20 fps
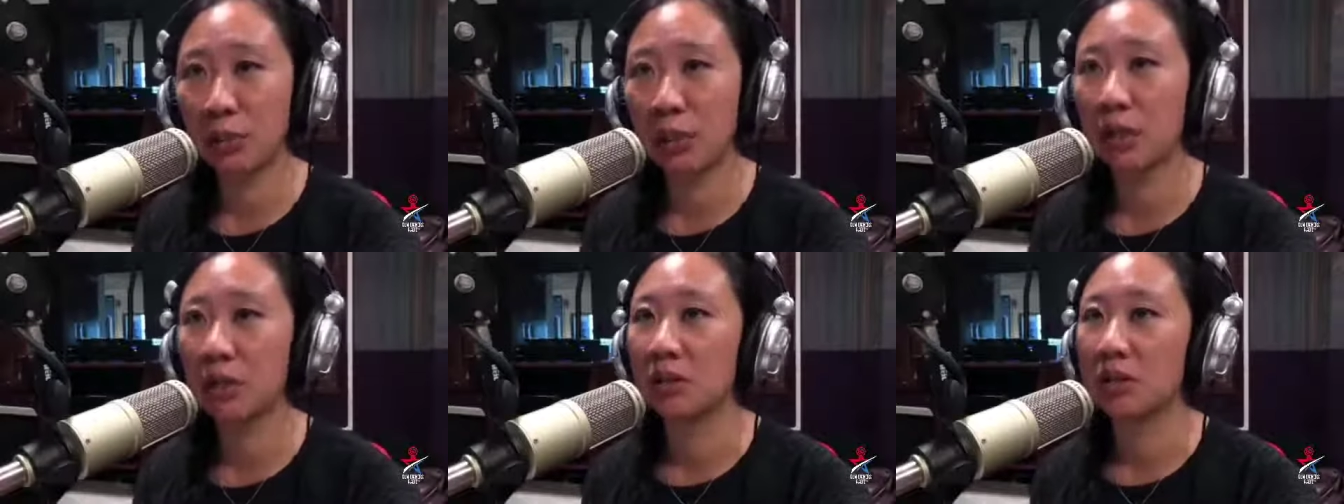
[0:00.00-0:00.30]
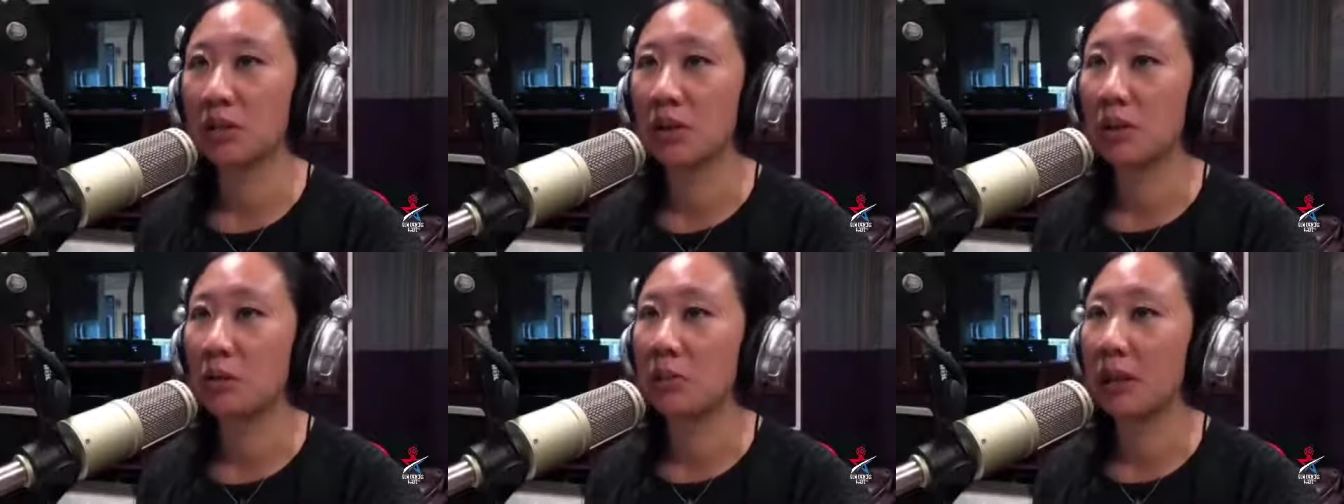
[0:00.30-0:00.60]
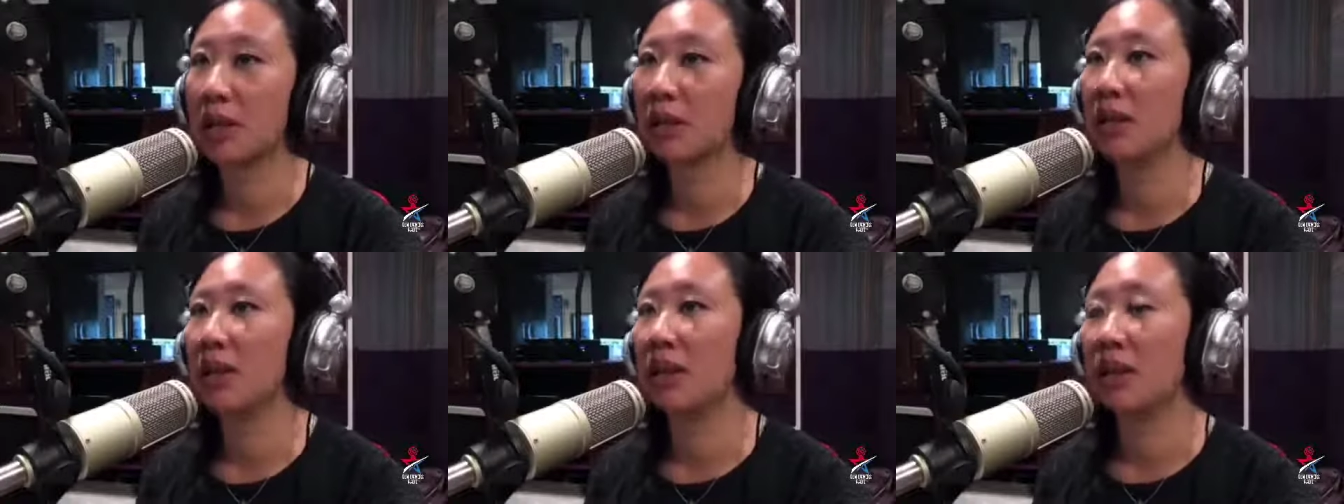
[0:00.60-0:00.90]
but also
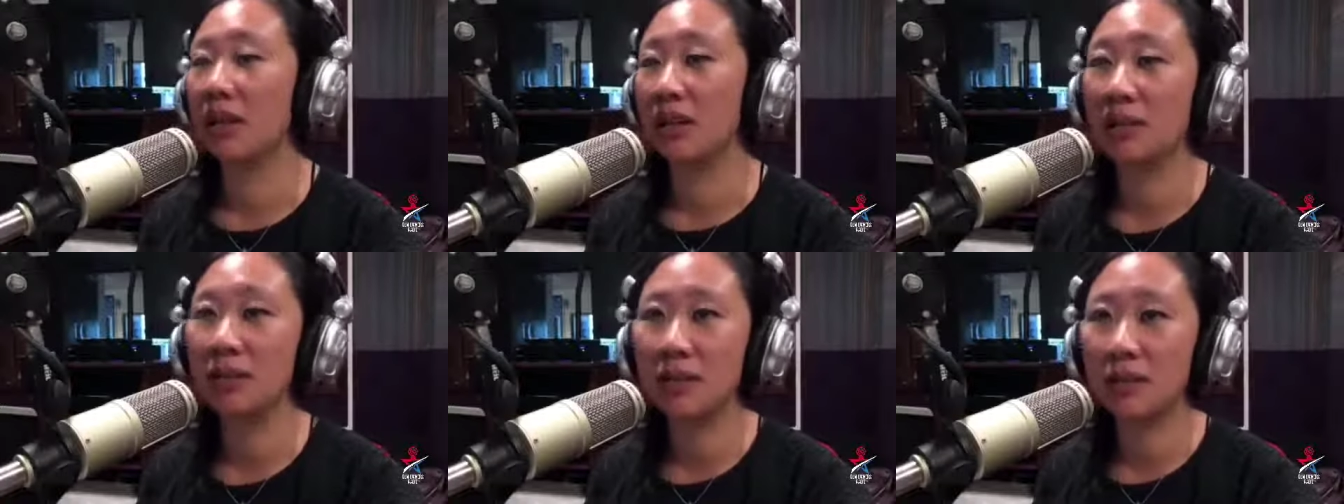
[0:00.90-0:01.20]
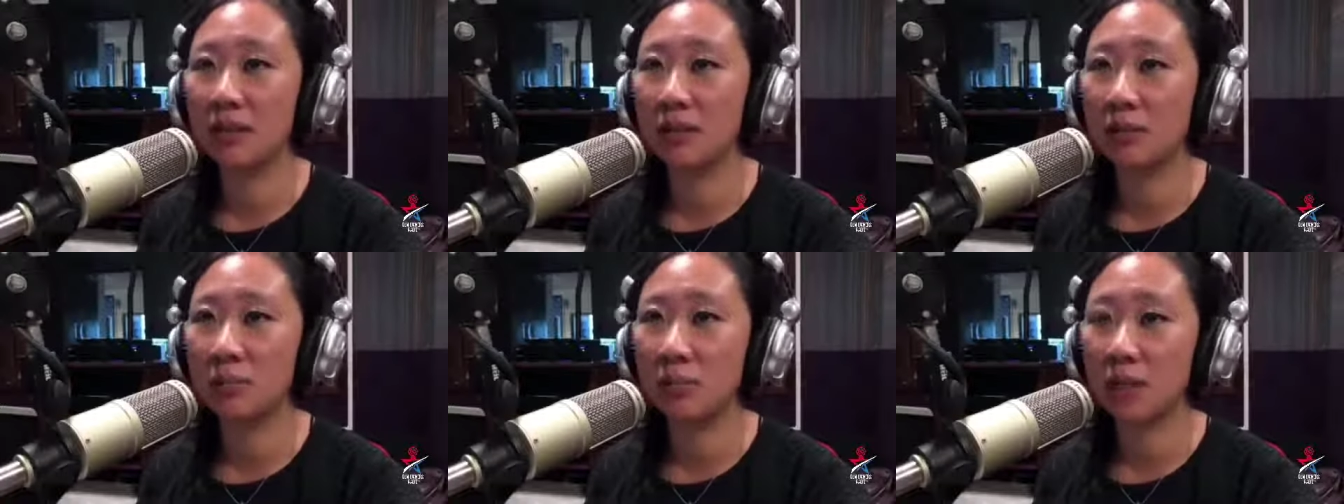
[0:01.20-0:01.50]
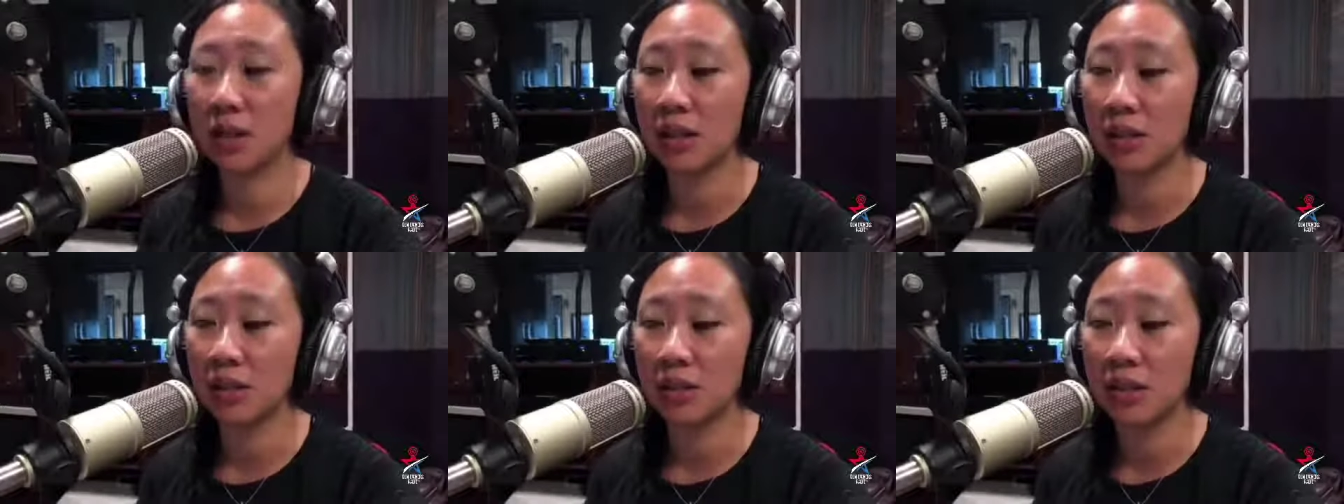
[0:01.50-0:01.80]
my kids right.
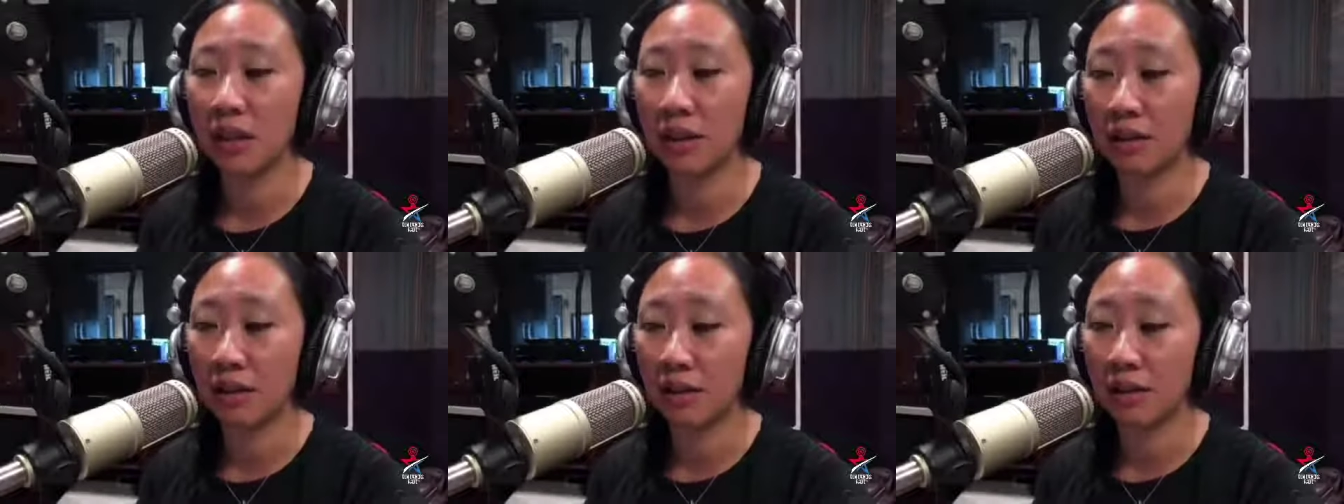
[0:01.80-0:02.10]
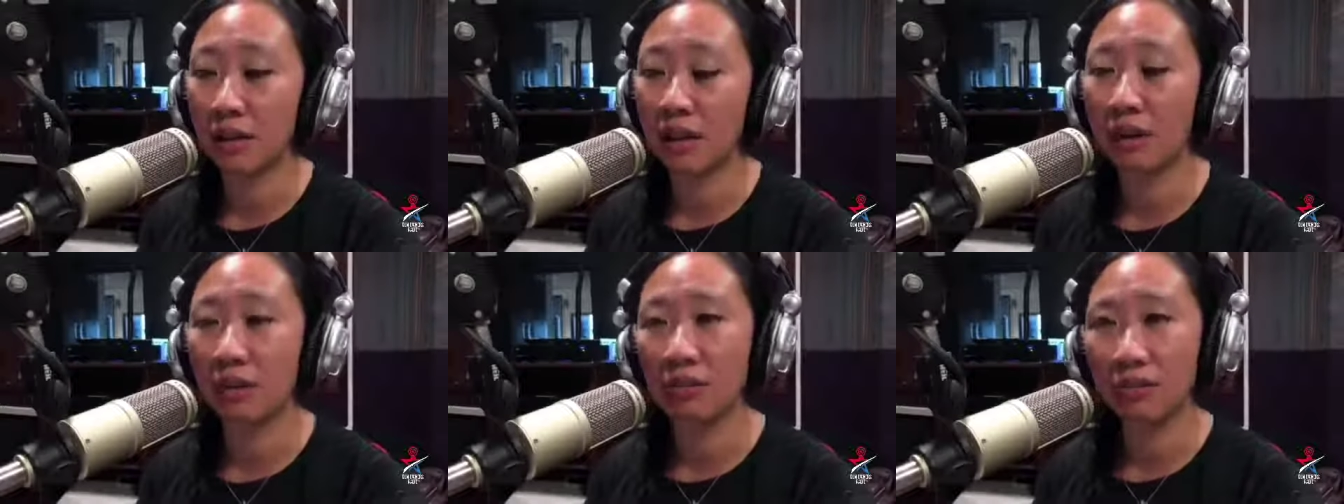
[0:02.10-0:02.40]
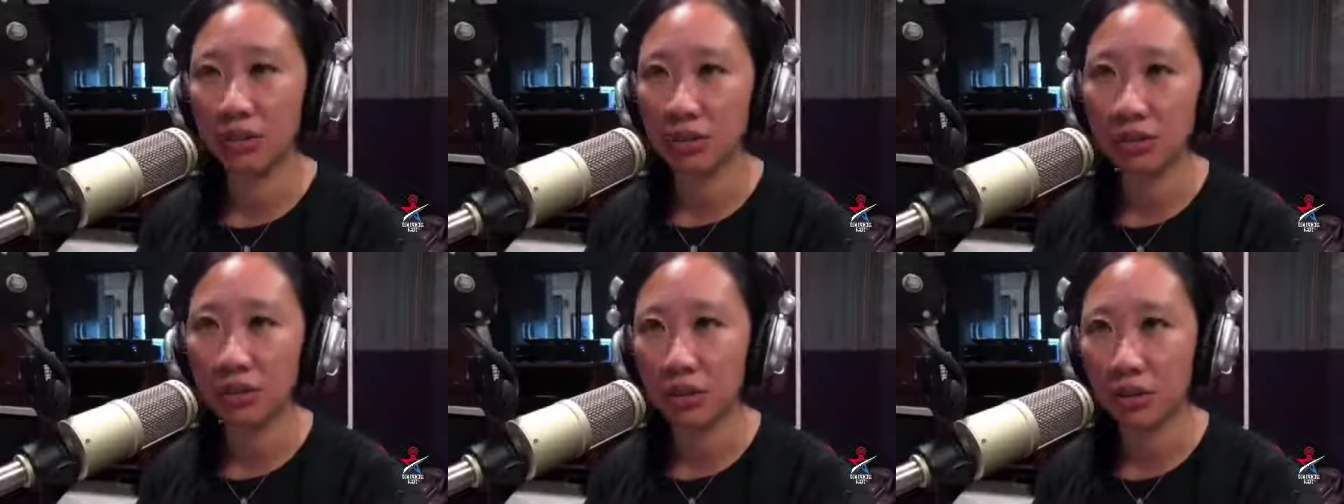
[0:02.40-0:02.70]
because they're our
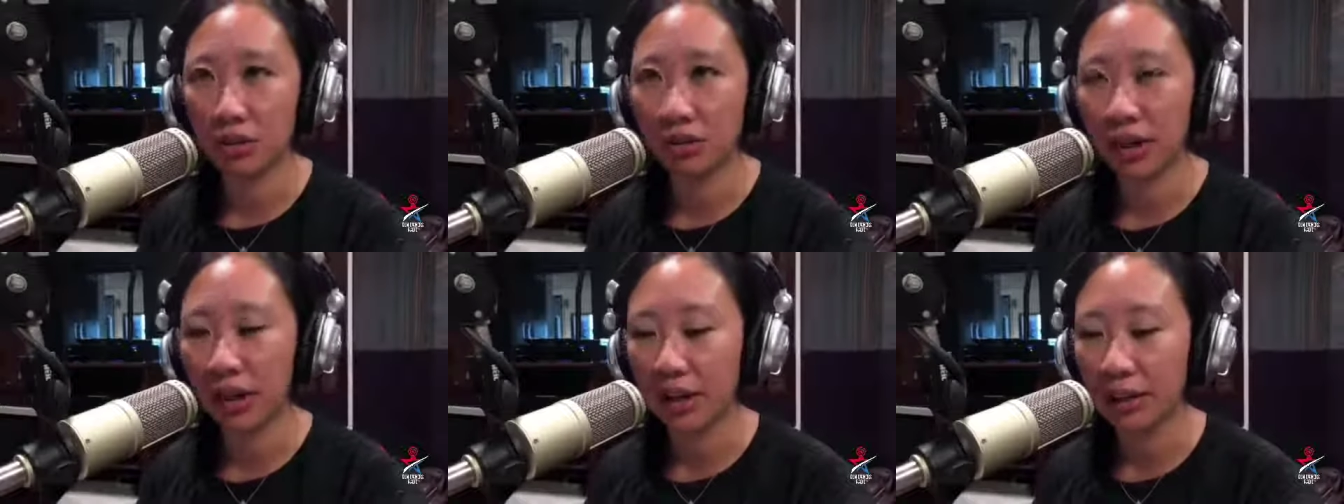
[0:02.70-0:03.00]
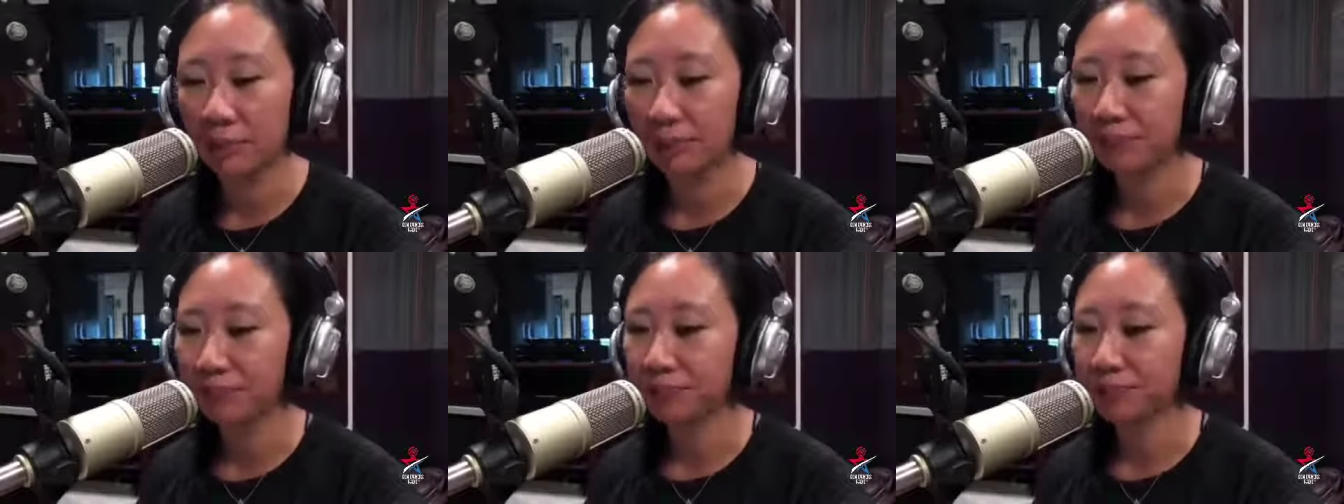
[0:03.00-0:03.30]
future, right?